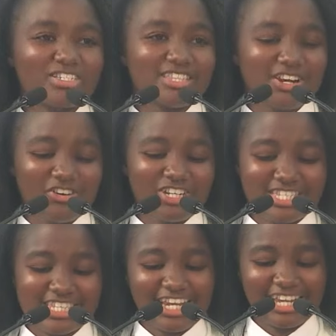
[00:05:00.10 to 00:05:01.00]
the Lord is
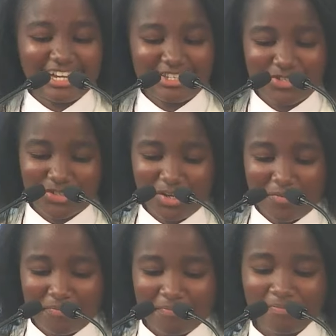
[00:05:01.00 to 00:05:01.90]
telling us today.
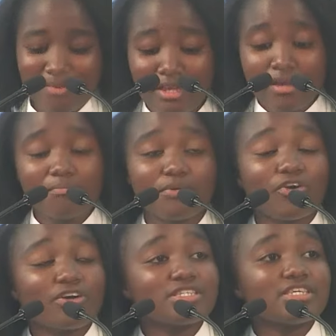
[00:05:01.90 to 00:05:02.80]

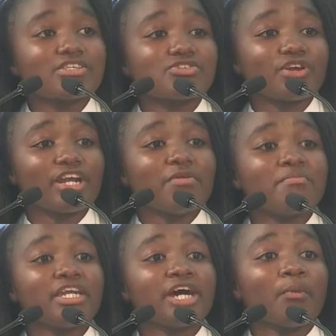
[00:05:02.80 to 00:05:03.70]
Because He has already
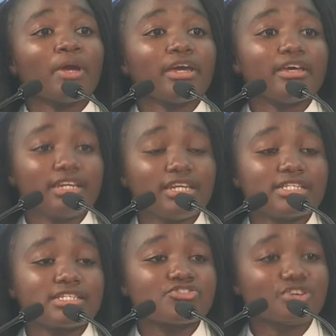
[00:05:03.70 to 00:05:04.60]
made a way, He
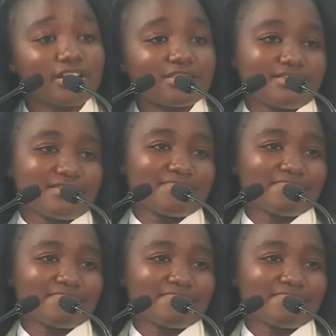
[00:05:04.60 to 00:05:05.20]
needs trust.